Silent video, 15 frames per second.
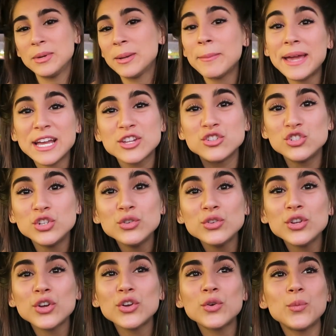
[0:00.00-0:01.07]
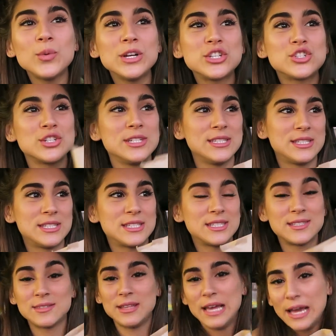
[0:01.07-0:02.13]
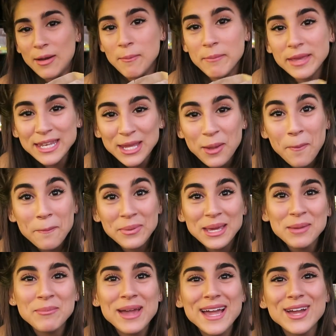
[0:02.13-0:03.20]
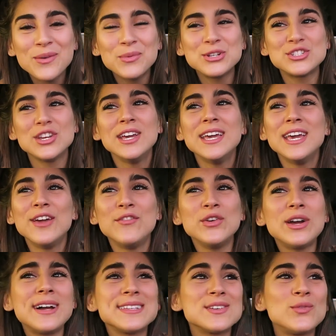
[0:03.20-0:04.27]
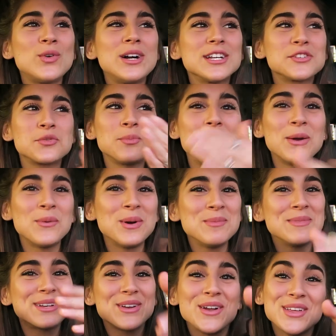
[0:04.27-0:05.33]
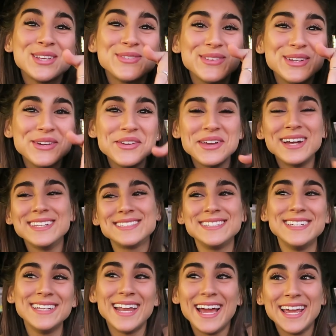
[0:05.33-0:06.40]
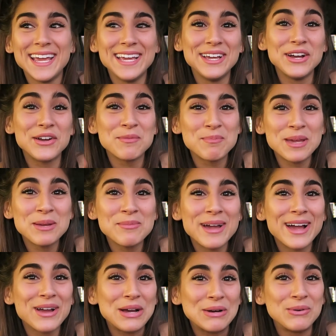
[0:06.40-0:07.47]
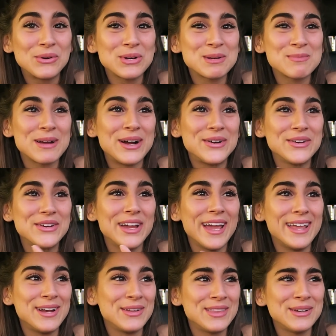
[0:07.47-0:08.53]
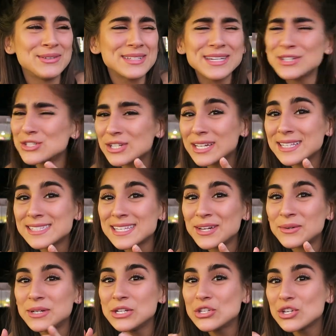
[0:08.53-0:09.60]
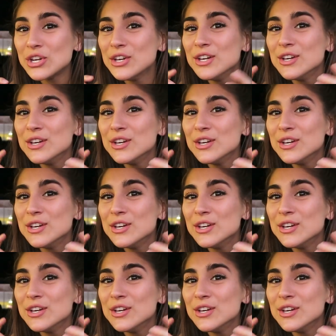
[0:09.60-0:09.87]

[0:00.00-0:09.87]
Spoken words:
Big Mac Jr, which is a mini Big Mac, which if you guys have watched my one McDonald's video, you guys seen I ate a Big Mac, a quarter pounder, and I think it was like a chicken sandwich.